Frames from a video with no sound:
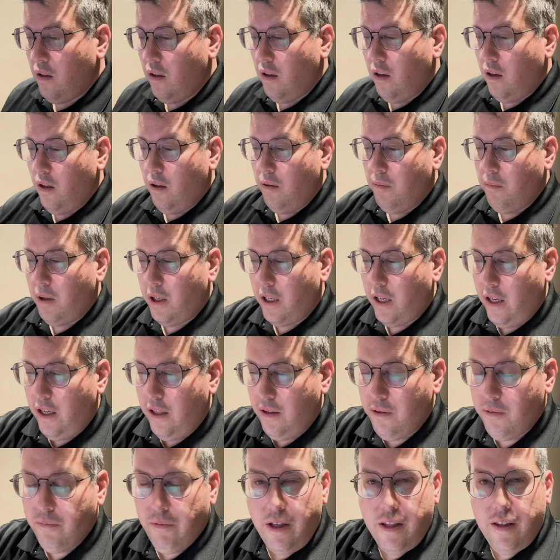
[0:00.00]
Um,
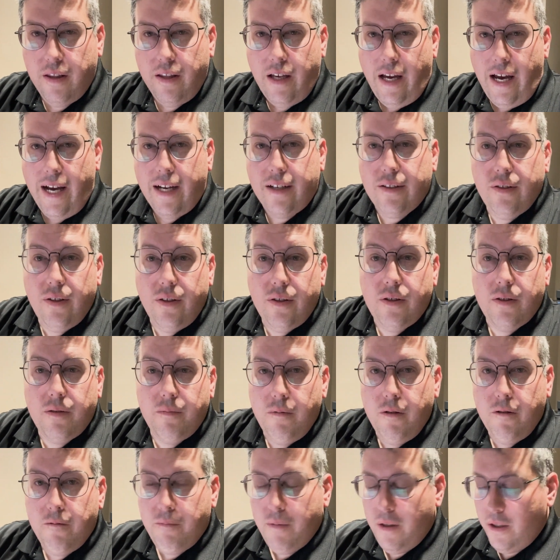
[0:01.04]
again, with axis
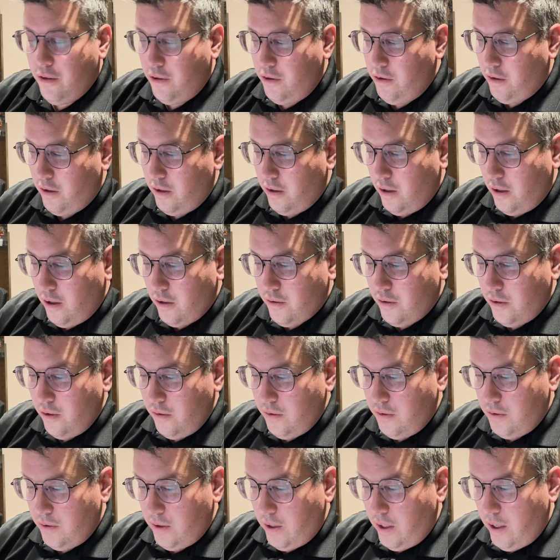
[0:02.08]
movements, you can also
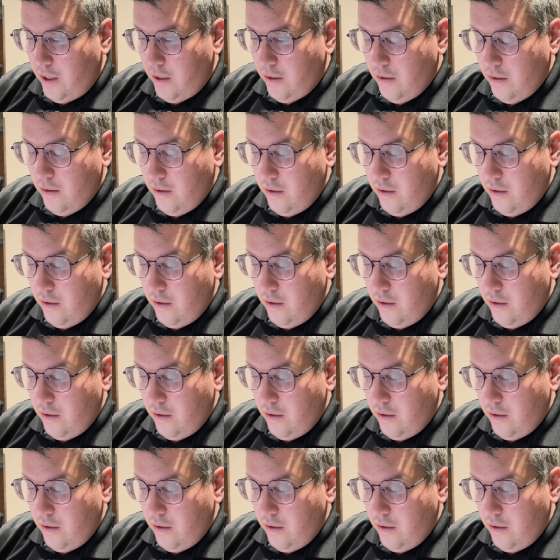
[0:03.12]
set